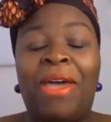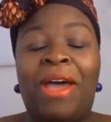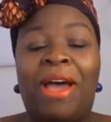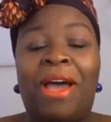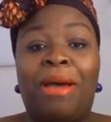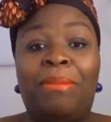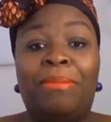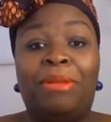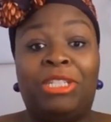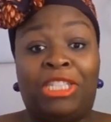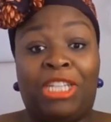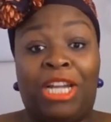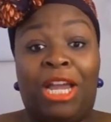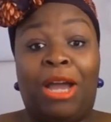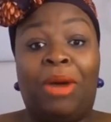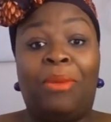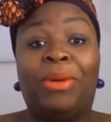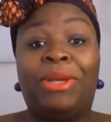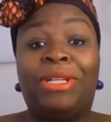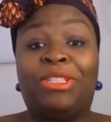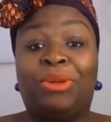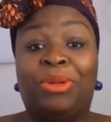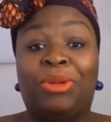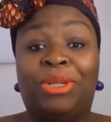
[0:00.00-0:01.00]
I'm a shower.
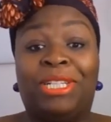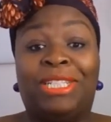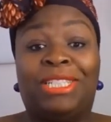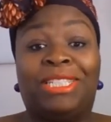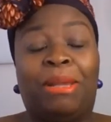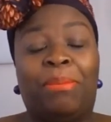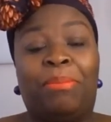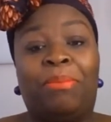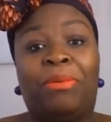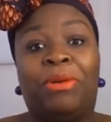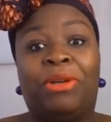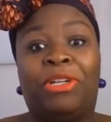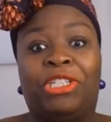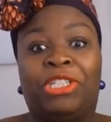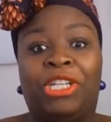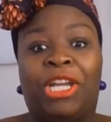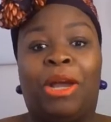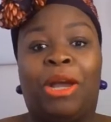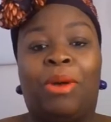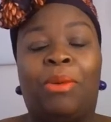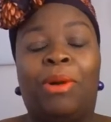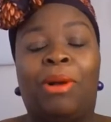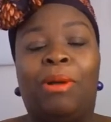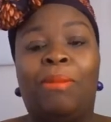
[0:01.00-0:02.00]
It's got a separate
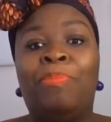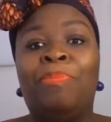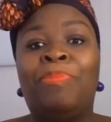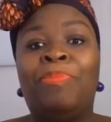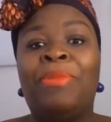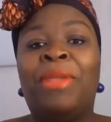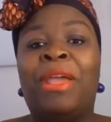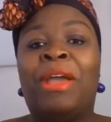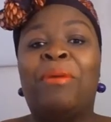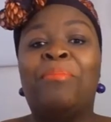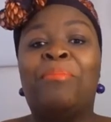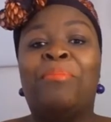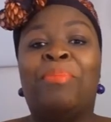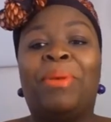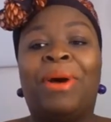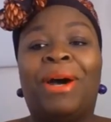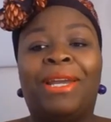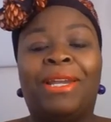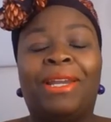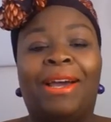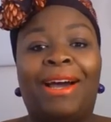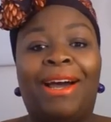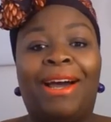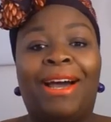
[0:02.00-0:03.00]
shower,
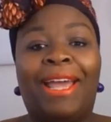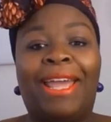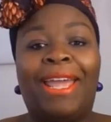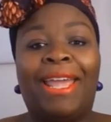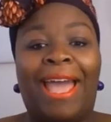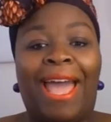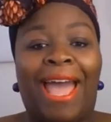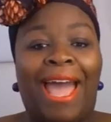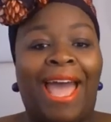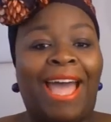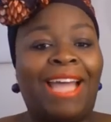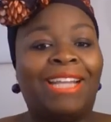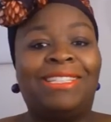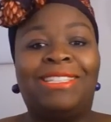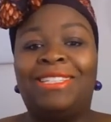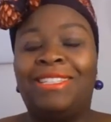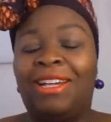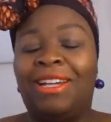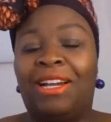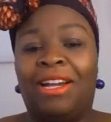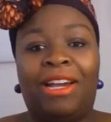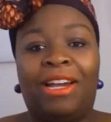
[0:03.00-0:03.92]
but I had to